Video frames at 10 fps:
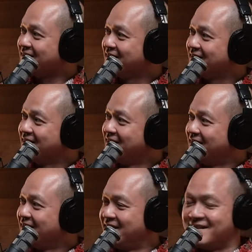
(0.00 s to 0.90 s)
Yes, yeah, yeah, yeah,
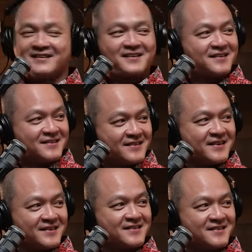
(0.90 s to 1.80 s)
true, yes, yes, true. yes.
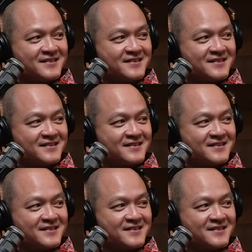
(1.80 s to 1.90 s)
Right?